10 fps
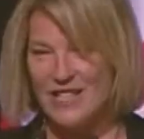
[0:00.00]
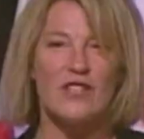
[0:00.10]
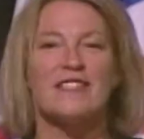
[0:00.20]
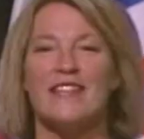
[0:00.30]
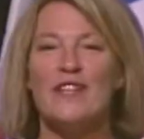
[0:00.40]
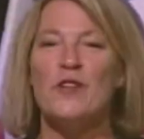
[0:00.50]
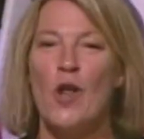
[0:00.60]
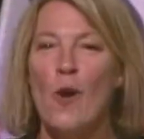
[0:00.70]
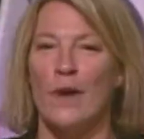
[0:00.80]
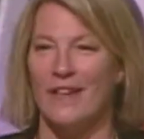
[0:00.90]
I just
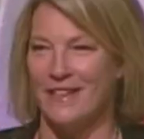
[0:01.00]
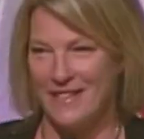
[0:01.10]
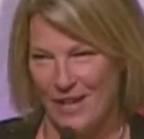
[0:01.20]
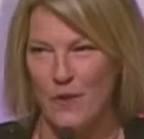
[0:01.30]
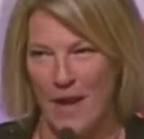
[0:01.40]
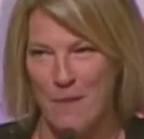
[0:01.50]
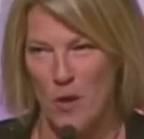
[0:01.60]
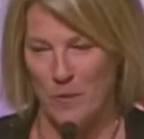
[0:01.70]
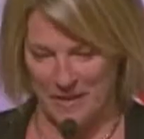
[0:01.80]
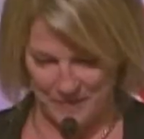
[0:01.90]
didn't know it until
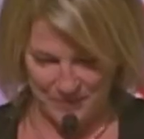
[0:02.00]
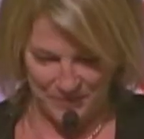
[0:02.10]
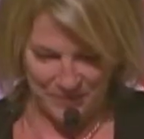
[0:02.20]
that moment.